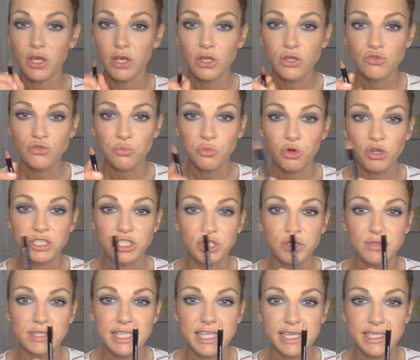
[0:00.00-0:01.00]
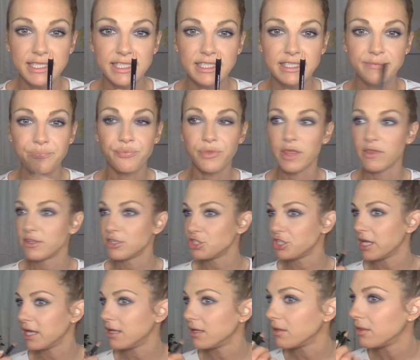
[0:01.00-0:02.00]
So I'm going to use this in the
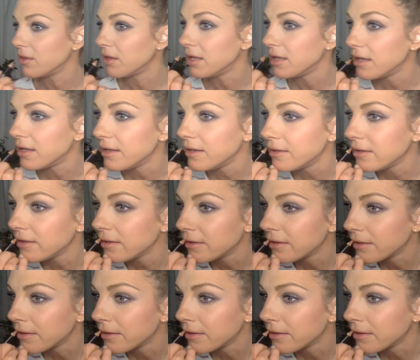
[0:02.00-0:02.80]
shade London.